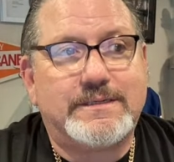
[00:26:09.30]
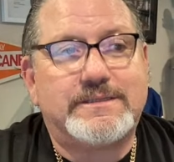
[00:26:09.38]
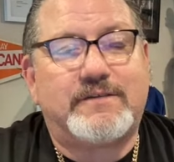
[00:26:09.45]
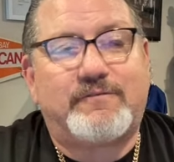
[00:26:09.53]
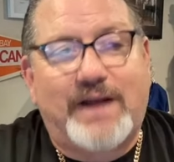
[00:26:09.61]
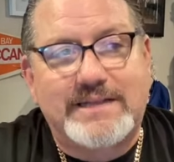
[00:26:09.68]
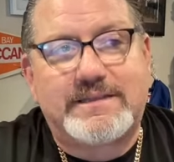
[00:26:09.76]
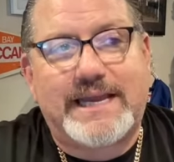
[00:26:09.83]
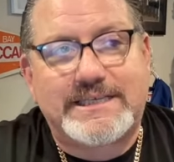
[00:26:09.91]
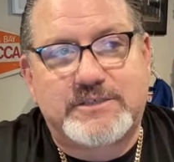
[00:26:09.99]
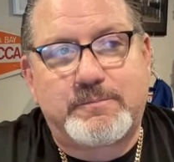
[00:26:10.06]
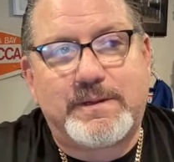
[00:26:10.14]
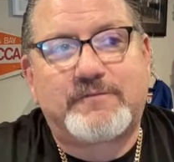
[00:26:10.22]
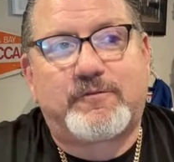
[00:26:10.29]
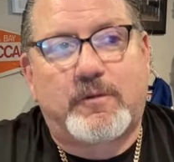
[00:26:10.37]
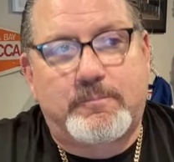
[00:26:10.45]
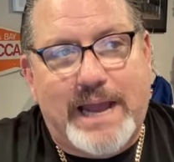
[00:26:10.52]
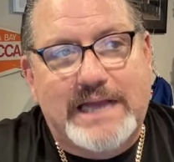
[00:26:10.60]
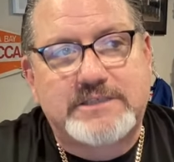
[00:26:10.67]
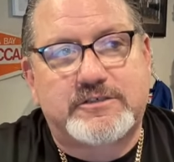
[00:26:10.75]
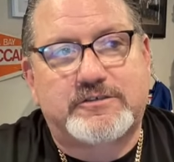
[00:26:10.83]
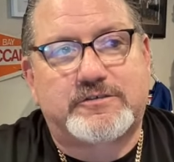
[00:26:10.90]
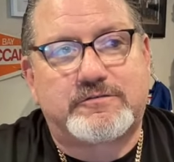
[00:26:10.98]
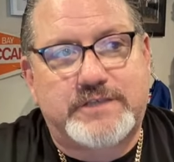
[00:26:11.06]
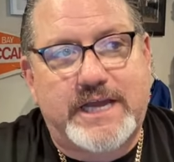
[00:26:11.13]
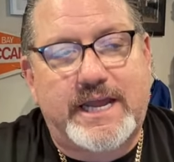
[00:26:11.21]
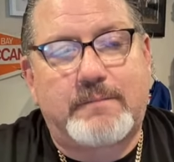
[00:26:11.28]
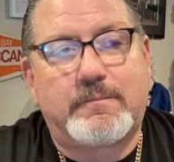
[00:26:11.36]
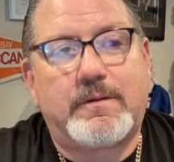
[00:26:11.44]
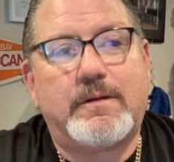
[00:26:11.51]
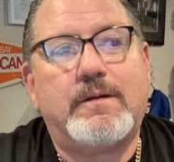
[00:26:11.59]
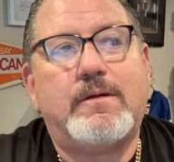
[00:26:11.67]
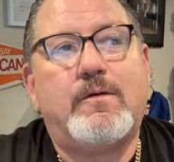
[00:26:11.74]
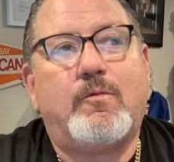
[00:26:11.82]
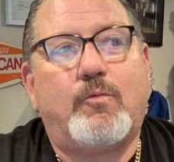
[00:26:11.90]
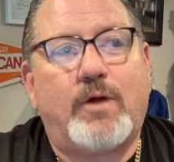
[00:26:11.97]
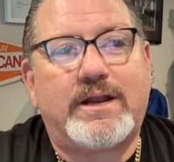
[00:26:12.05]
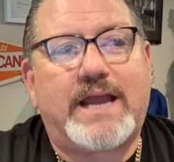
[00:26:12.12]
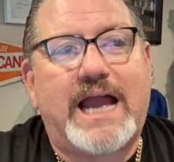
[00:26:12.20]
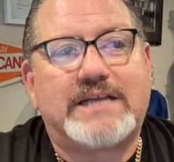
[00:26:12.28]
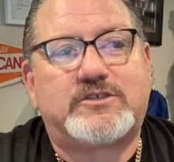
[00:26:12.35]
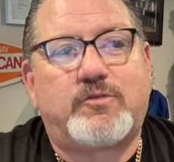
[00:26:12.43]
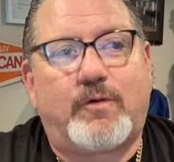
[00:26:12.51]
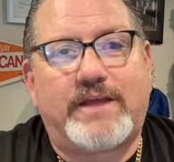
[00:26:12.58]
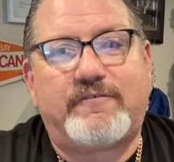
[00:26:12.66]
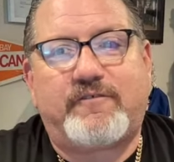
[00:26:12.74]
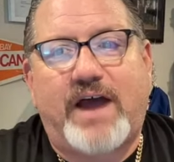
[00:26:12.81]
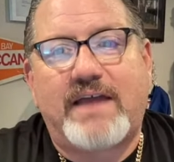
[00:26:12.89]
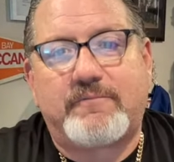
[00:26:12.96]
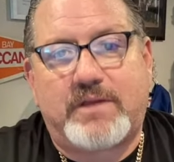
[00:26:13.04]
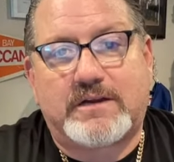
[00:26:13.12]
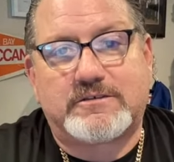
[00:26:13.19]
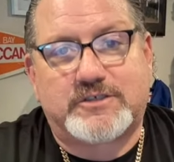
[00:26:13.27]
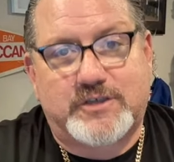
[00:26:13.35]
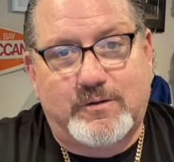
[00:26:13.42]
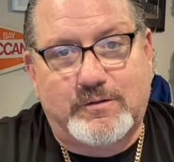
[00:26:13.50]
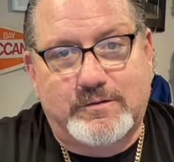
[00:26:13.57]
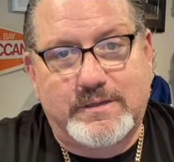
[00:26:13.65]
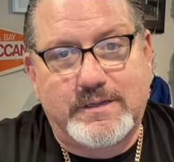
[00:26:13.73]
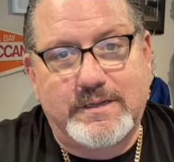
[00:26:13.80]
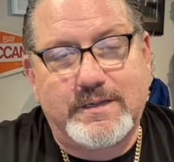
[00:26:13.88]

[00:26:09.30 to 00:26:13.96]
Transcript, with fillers: DeVonta Smith for Patrick Surtain. One guy's 25 years old.